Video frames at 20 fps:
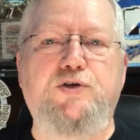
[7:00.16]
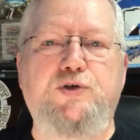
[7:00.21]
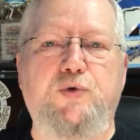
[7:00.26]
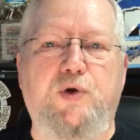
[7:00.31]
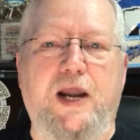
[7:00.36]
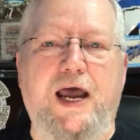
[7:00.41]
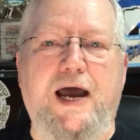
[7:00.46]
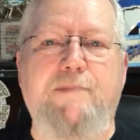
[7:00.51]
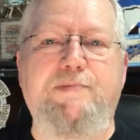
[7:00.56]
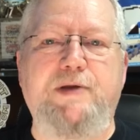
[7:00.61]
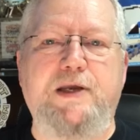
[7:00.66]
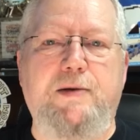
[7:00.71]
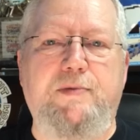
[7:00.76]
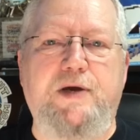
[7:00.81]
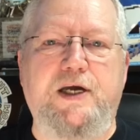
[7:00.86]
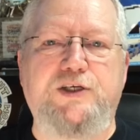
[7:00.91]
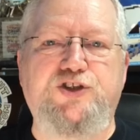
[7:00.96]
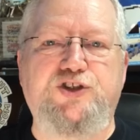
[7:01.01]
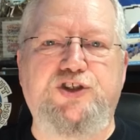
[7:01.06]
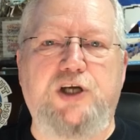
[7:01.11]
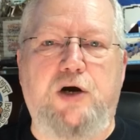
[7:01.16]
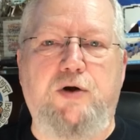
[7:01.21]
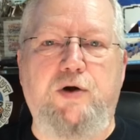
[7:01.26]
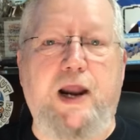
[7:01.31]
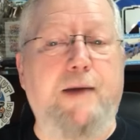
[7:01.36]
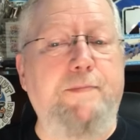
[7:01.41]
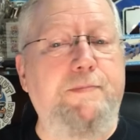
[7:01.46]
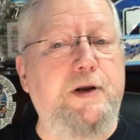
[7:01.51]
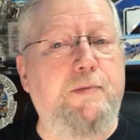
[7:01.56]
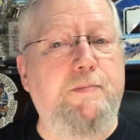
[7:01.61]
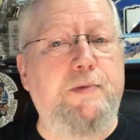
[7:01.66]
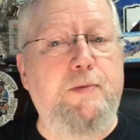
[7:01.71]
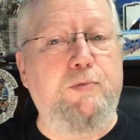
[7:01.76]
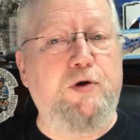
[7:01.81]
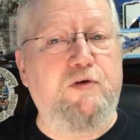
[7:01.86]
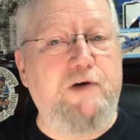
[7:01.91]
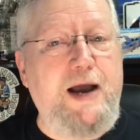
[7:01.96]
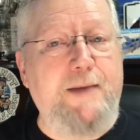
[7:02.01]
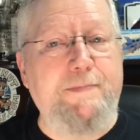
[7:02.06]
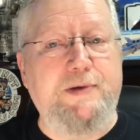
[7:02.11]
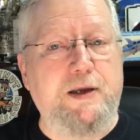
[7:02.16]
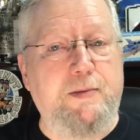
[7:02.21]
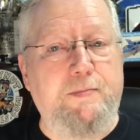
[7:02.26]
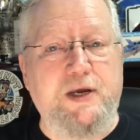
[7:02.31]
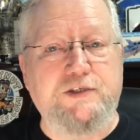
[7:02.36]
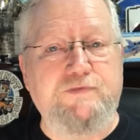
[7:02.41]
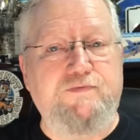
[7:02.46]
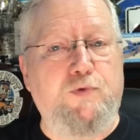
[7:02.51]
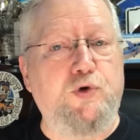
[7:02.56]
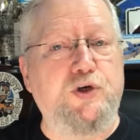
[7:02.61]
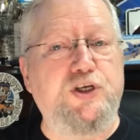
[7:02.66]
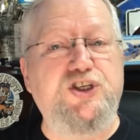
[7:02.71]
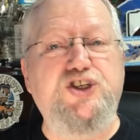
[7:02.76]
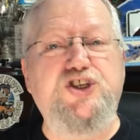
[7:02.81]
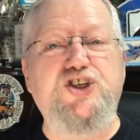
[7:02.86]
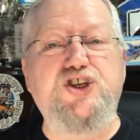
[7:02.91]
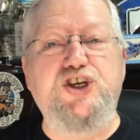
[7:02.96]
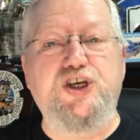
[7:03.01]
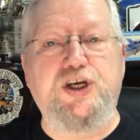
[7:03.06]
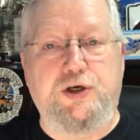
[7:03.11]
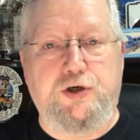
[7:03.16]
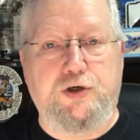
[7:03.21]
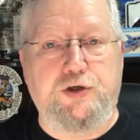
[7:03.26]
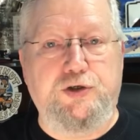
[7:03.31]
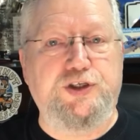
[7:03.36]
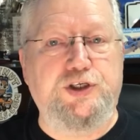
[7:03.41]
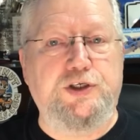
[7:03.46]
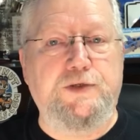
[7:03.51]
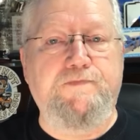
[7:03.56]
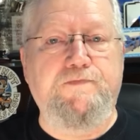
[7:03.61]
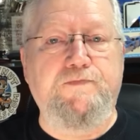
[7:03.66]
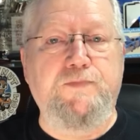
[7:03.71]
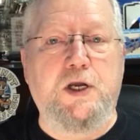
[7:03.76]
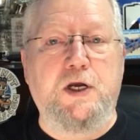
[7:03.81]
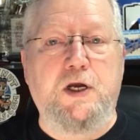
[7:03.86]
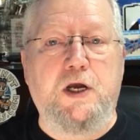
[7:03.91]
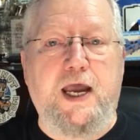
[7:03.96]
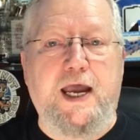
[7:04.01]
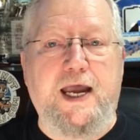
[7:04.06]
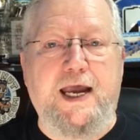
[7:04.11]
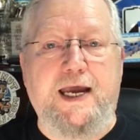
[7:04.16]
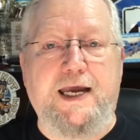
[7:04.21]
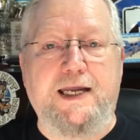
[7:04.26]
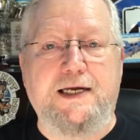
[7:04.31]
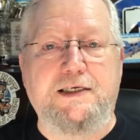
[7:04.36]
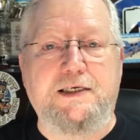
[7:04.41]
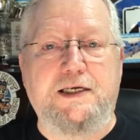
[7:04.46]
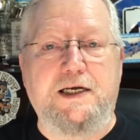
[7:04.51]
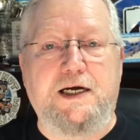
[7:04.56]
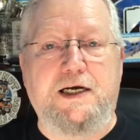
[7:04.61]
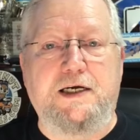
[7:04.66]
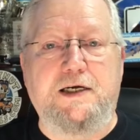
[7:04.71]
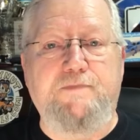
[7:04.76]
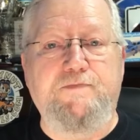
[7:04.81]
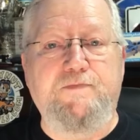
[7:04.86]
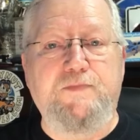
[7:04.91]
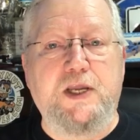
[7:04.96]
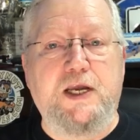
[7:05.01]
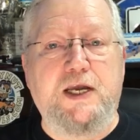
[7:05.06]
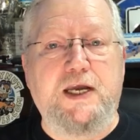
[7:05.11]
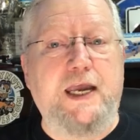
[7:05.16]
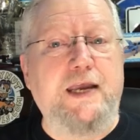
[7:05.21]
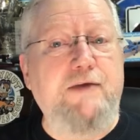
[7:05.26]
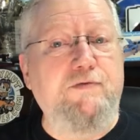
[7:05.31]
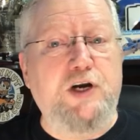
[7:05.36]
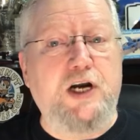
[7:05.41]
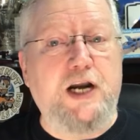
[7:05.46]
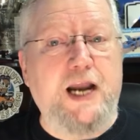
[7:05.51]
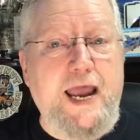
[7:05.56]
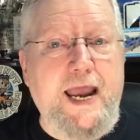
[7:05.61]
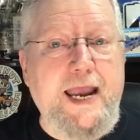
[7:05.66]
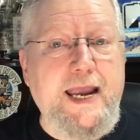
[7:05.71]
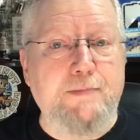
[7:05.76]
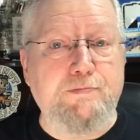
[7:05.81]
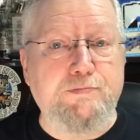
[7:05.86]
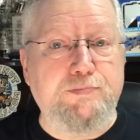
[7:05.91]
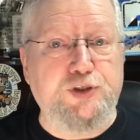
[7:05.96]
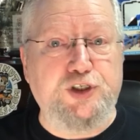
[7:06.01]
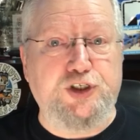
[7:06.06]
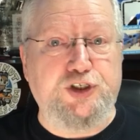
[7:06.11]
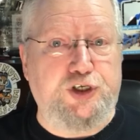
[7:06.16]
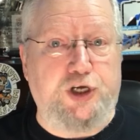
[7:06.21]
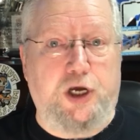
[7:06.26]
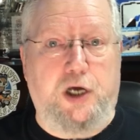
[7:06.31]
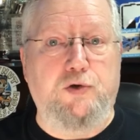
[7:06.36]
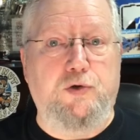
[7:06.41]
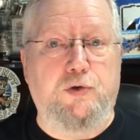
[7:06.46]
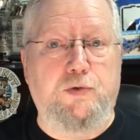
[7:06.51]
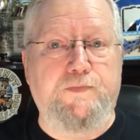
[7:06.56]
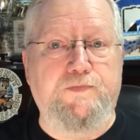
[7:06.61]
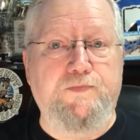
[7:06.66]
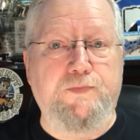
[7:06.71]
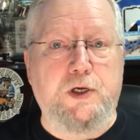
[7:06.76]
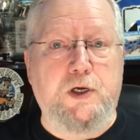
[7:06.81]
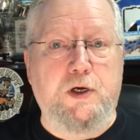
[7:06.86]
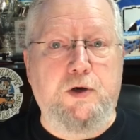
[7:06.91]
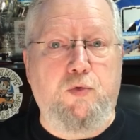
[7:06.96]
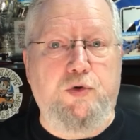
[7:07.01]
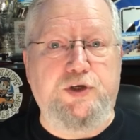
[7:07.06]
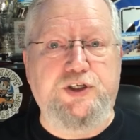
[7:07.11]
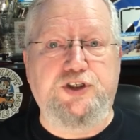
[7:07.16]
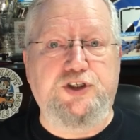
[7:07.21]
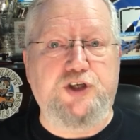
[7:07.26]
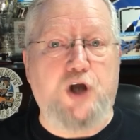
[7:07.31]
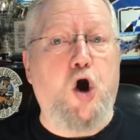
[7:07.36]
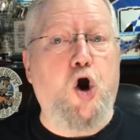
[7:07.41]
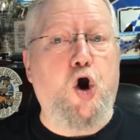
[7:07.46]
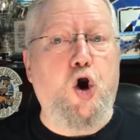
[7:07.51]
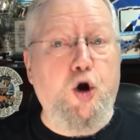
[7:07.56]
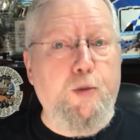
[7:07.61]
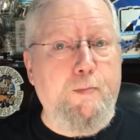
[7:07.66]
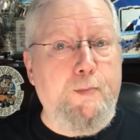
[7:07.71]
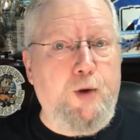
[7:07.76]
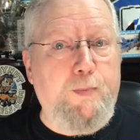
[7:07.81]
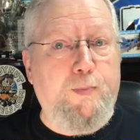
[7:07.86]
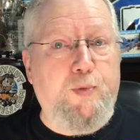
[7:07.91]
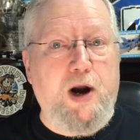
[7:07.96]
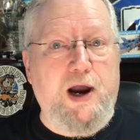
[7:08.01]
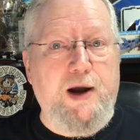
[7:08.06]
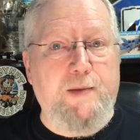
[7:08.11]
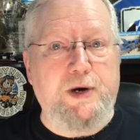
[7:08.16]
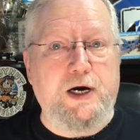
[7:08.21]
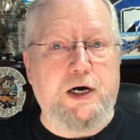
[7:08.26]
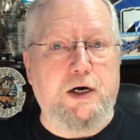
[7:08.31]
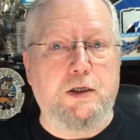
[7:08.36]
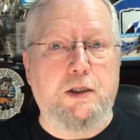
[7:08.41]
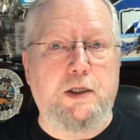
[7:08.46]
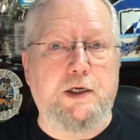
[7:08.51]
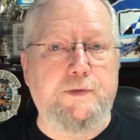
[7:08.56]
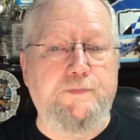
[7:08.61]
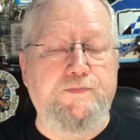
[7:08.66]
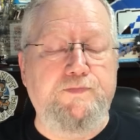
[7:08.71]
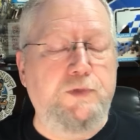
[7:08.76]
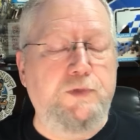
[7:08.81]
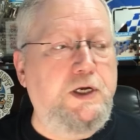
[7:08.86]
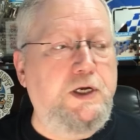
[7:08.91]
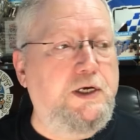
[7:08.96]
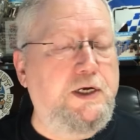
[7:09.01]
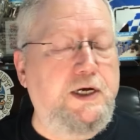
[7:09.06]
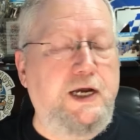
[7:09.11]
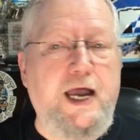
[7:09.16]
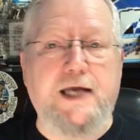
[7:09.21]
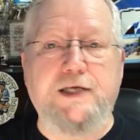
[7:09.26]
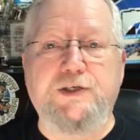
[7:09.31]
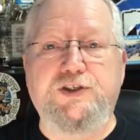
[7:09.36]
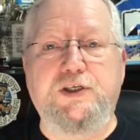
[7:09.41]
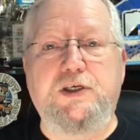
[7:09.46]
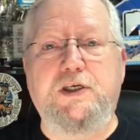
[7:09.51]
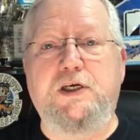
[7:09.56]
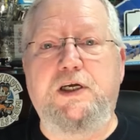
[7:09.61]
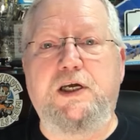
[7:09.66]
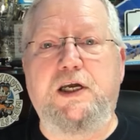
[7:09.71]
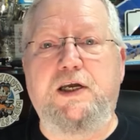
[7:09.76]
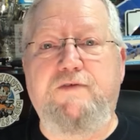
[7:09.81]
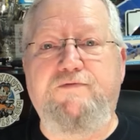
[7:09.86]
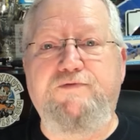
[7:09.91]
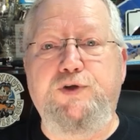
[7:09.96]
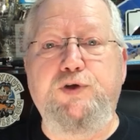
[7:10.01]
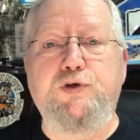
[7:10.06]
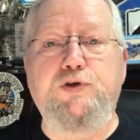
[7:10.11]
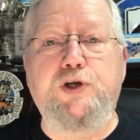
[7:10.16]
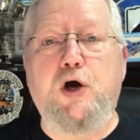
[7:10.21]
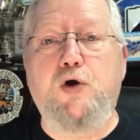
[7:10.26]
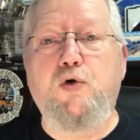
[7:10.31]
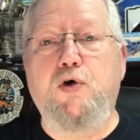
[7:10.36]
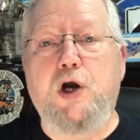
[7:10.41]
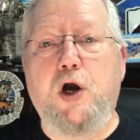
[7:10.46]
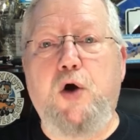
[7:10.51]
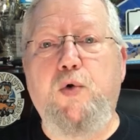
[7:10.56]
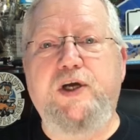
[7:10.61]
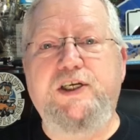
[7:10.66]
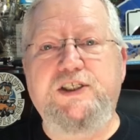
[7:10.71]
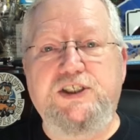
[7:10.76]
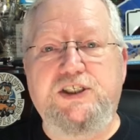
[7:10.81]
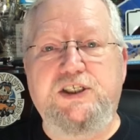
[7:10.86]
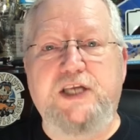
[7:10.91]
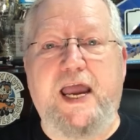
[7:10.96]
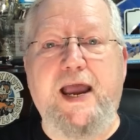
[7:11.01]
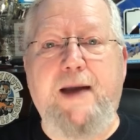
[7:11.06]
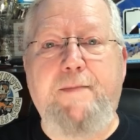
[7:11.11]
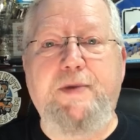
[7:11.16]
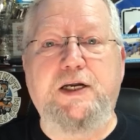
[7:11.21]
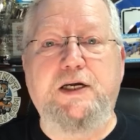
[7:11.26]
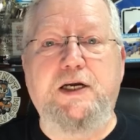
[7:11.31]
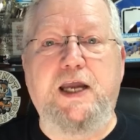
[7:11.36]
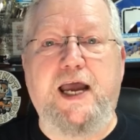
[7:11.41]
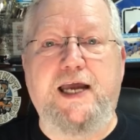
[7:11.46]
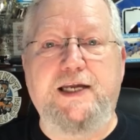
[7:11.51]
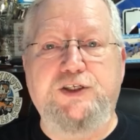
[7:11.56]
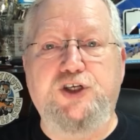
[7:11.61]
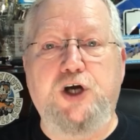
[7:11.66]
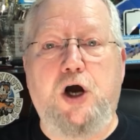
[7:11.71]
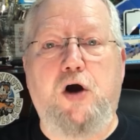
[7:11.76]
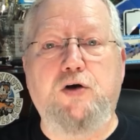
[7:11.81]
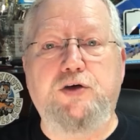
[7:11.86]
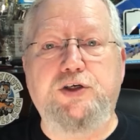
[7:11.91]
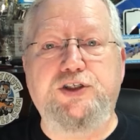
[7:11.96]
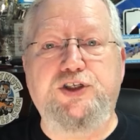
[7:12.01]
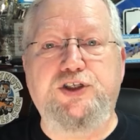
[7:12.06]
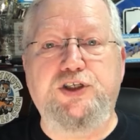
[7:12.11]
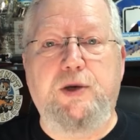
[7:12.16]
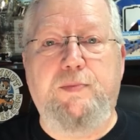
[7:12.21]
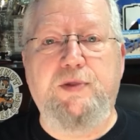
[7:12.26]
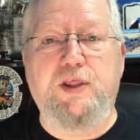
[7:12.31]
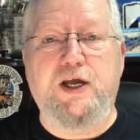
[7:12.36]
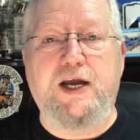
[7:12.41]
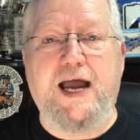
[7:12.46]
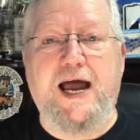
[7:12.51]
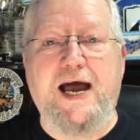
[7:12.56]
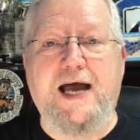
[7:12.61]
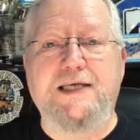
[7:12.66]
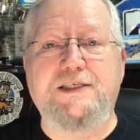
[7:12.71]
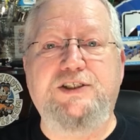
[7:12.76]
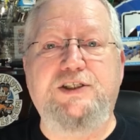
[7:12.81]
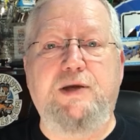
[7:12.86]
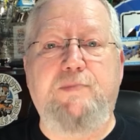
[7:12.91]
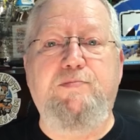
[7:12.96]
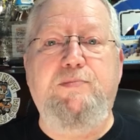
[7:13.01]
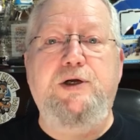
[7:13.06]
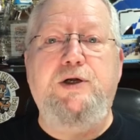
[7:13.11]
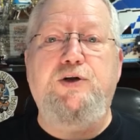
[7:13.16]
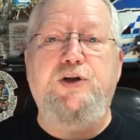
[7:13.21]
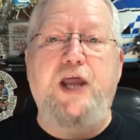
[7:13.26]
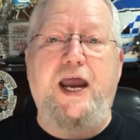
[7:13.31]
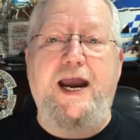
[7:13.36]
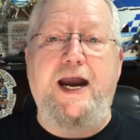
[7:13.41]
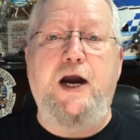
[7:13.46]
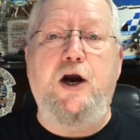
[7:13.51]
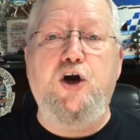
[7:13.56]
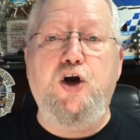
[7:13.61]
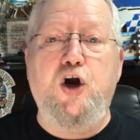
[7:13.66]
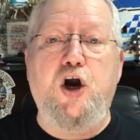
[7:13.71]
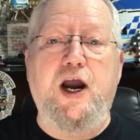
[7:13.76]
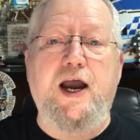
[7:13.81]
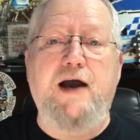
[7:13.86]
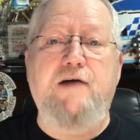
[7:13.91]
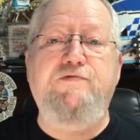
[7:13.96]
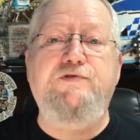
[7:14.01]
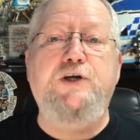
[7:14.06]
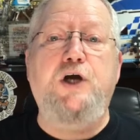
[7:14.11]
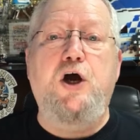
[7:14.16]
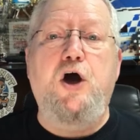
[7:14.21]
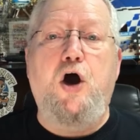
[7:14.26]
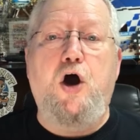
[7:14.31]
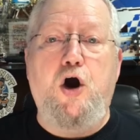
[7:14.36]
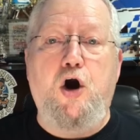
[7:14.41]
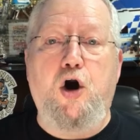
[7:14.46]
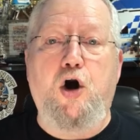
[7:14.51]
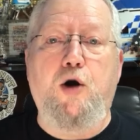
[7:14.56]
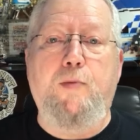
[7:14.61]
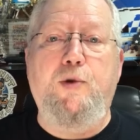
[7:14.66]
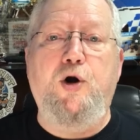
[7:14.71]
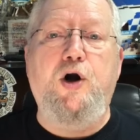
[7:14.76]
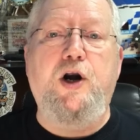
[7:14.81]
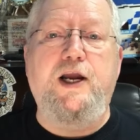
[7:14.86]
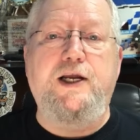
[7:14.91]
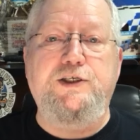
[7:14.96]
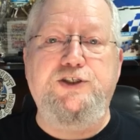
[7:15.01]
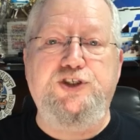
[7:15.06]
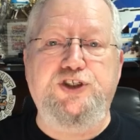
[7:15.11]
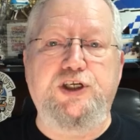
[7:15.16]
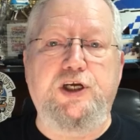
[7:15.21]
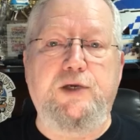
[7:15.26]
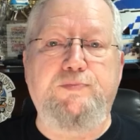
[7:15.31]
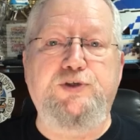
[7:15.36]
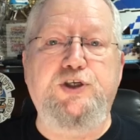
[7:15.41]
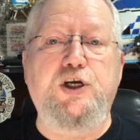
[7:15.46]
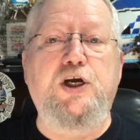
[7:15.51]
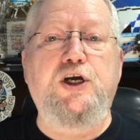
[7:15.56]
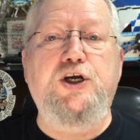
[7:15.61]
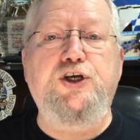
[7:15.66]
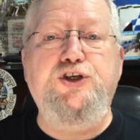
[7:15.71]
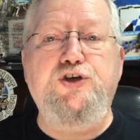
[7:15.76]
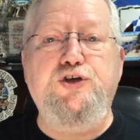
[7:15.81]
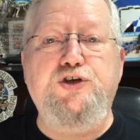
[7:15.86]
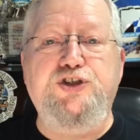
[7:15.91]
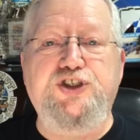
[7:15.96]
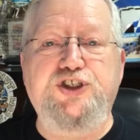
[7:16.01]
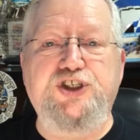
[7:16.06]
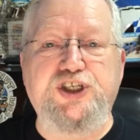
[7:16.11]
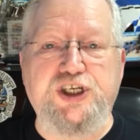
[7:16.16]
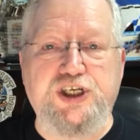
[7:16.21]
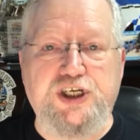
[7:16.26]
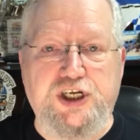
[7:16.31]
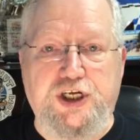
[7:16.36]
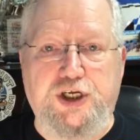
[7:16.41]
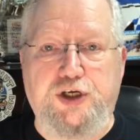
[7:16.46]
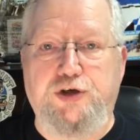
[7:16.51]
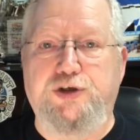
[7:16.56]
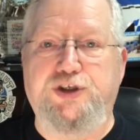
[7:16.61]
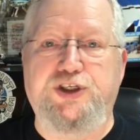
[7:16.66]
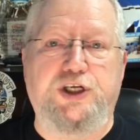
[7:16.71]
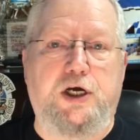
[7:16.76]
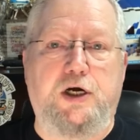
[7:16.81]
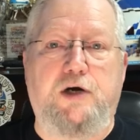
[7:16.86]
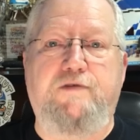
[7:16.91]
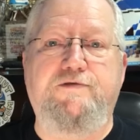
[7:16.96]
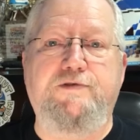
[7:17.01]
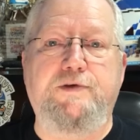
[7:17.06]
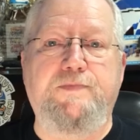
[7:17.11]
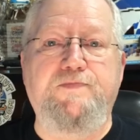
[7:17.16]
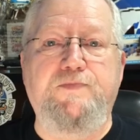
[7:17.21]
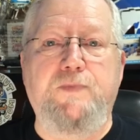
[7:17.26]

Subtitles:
to an IPMS show, and I've been a member of IPMS for years, and even an AMPS show, which is armor primarily. Guys, if you don't go examine and talk to some of the guys that build aircraft, armor, and ships, you're cheating yourself.